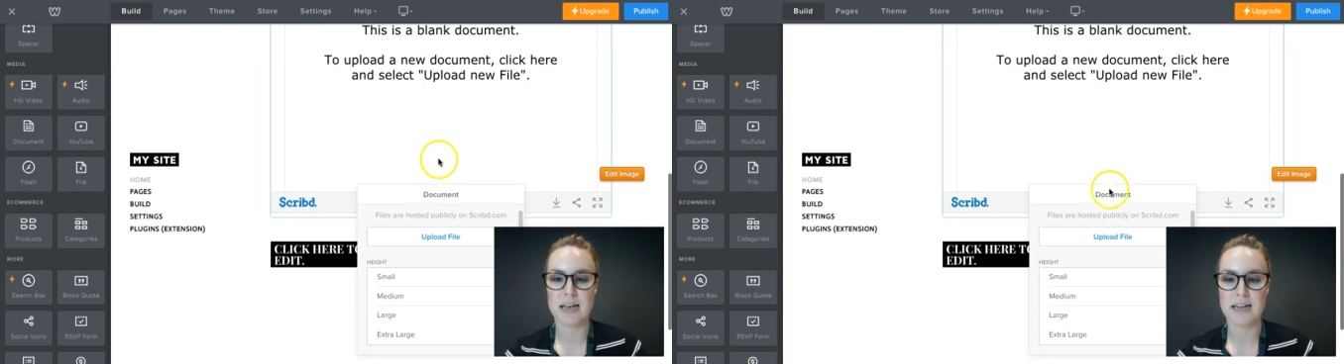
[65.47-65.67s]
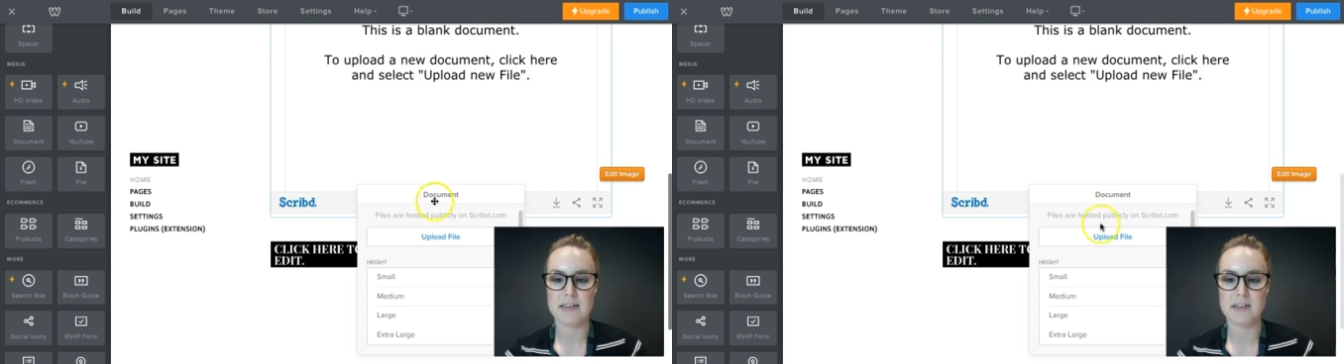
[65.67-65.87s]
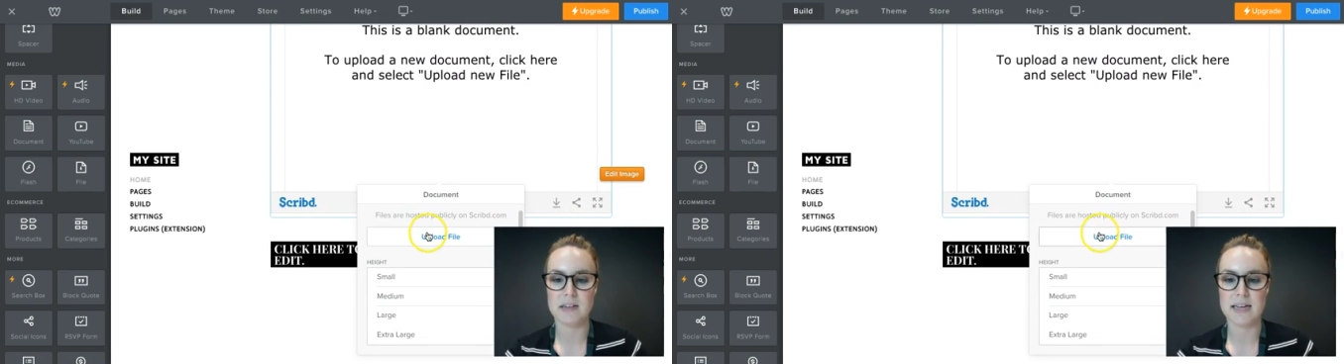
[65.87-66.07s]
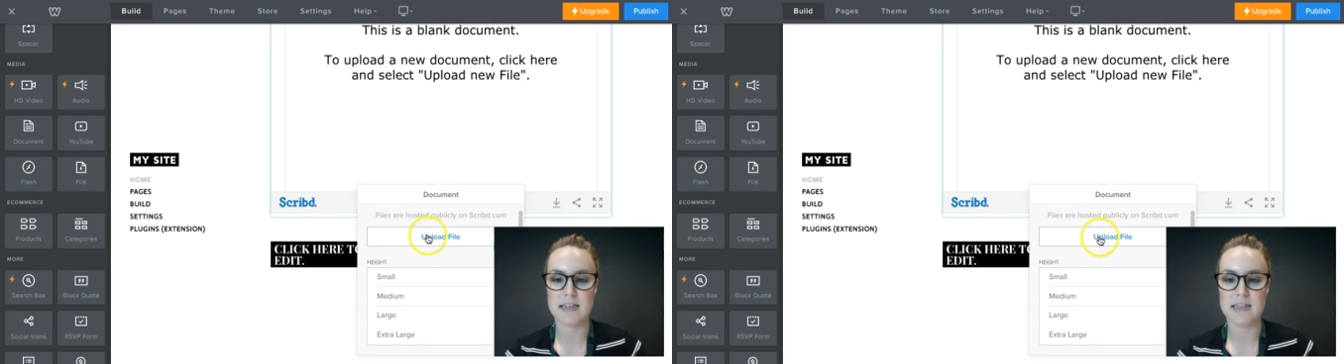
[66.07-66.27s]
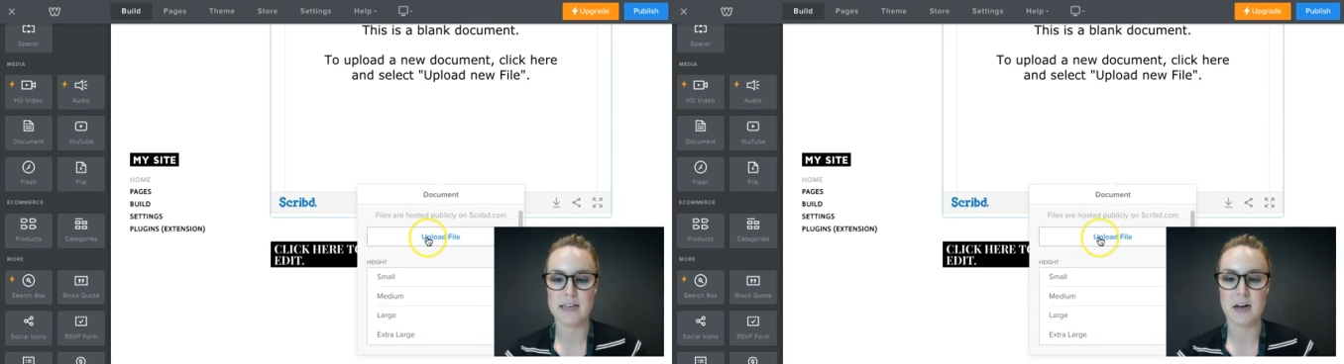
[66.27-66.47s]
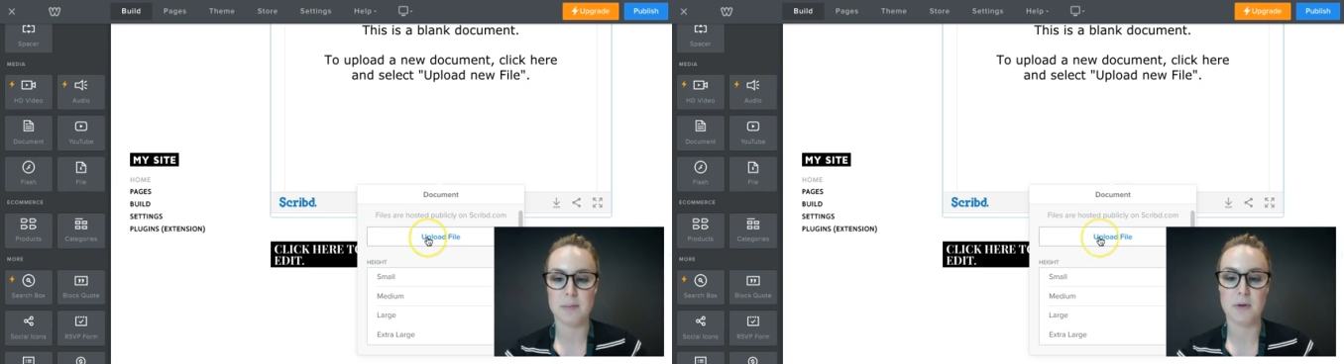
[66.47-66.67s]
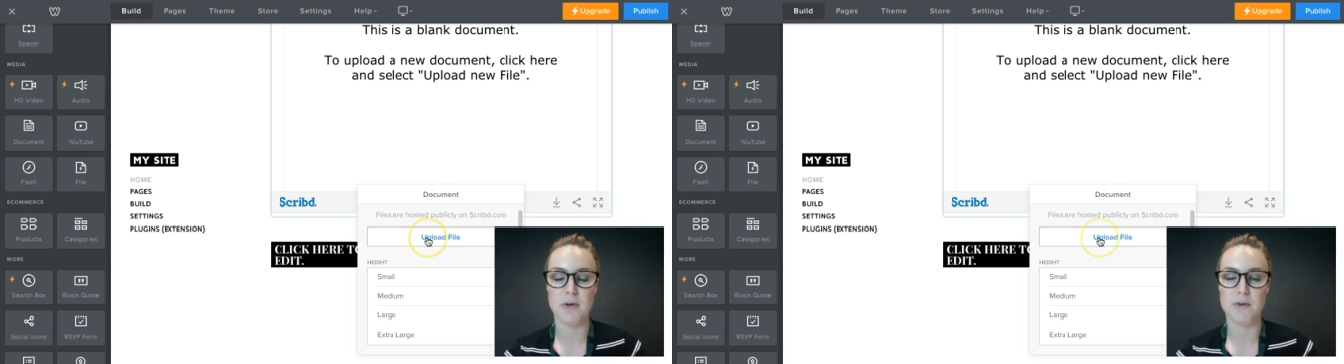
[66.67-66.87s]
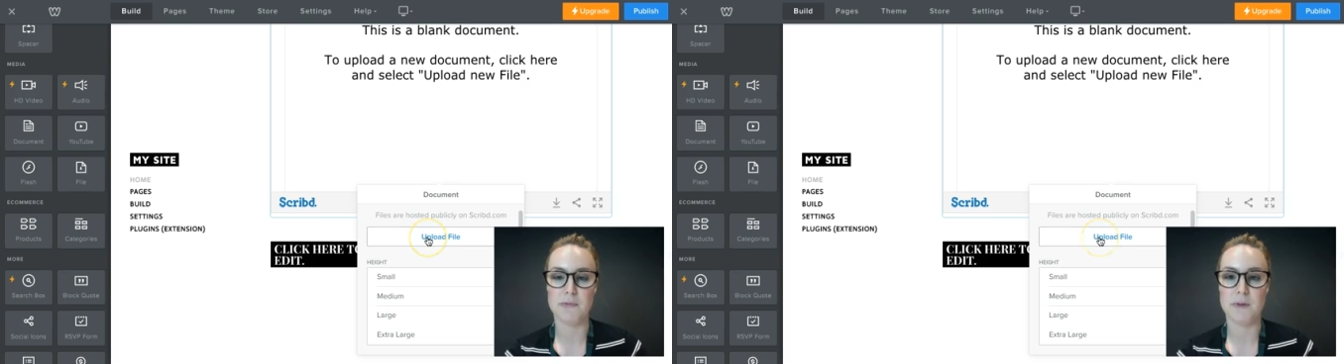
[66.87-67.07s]
and select the
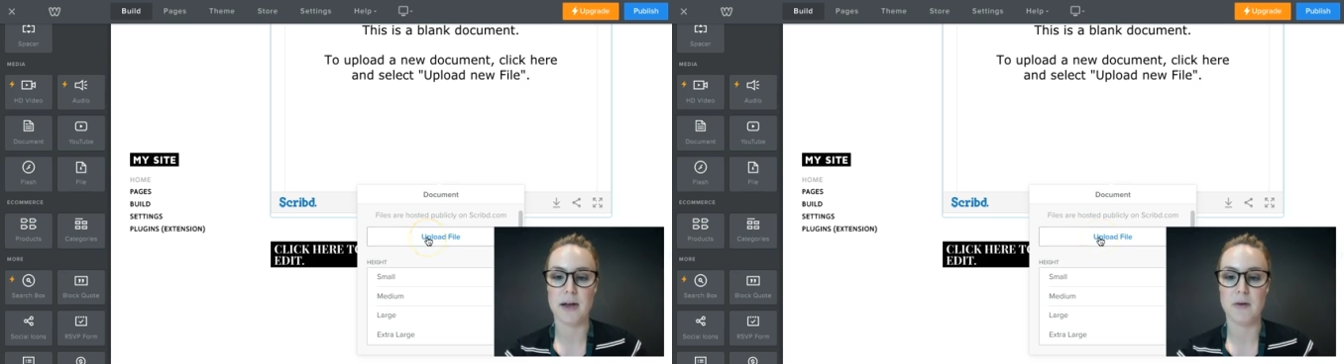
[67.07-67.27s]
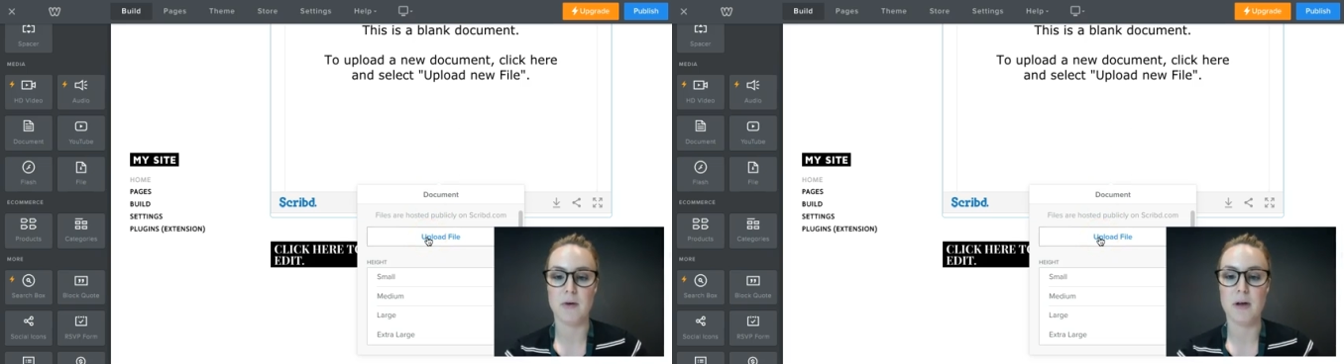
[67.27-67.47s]
upload file